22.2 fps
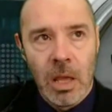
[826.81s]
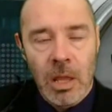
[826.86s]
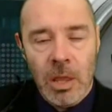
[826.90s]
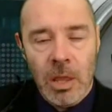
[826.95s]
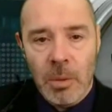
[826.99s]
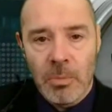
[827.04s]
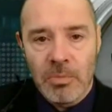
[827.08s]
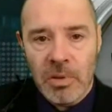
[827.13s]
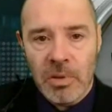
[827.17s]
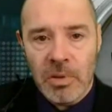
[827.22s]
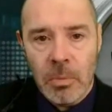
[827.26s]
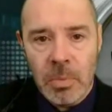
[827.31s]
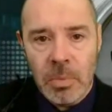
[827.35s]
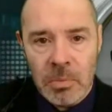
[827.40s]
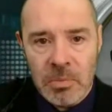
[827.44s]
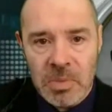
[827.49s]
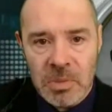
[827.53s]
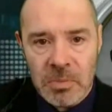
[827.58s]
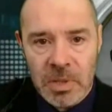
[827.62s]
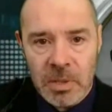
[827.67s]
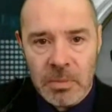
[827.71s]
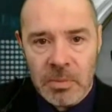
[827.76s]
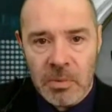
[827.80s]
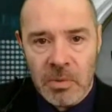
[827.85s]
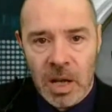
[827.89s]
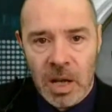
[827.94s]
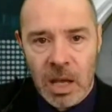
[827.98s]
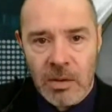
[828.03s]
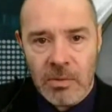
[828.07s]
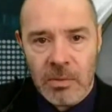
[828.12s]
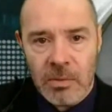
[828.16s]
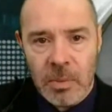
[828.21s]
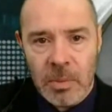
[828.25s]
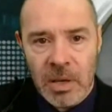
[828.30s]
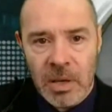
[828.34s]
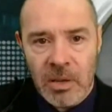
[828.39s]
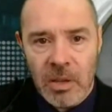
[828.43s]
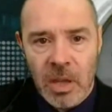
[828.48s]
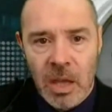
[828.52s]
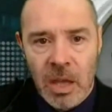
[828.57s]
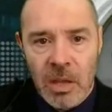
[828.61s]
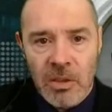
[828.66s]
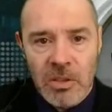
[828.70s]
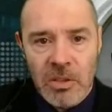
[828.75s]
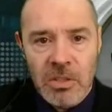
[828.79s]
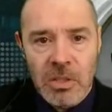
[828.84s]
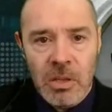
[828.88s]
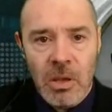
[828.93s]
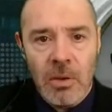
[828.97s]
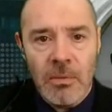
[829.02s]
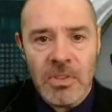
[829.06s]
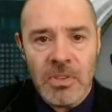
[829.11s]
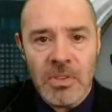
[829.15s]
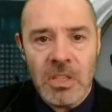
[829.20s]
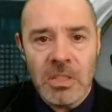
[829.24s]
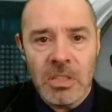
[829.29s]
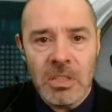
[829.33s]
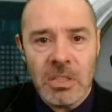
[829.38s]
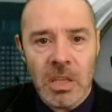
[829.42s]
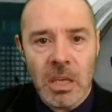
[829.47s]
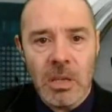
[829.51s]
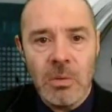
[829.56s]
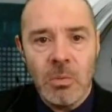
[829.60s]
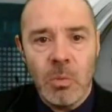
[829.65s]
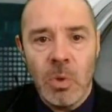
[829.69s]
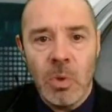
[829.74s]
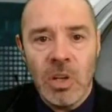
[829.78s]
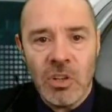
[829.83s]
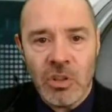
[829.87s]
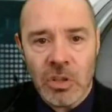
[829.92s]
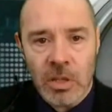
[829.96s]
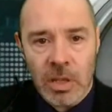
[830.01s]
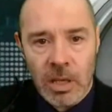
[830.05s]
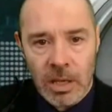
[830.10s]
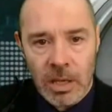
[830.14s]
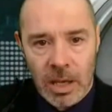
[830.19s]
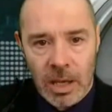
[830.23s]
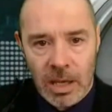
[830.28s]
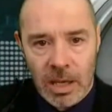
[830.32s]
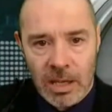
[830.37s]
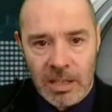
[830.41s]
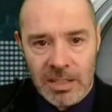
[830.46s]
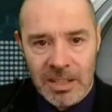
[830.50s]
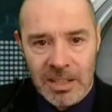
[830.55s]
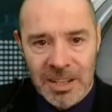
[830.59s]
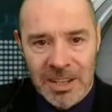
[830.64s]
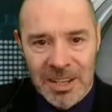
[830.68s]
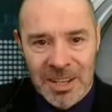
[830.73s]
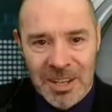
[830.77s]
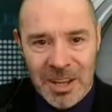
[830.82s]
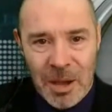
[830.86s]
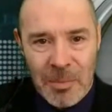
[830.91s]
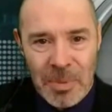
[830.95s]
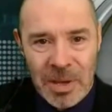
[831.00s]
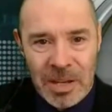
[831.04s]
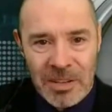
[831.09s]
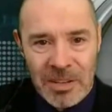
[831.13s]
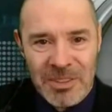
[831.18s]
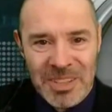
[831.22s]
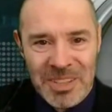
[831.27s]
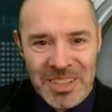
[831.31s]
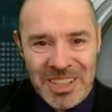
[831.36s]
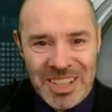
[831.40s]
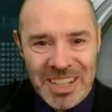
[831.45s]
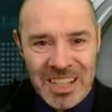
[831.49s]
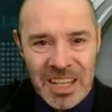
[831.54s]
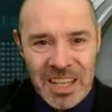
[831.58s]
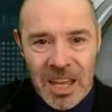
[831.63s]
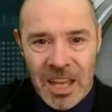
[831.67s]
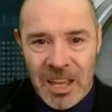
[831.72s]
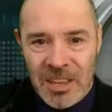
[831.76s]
the problems people have, about the services they wish they had, about the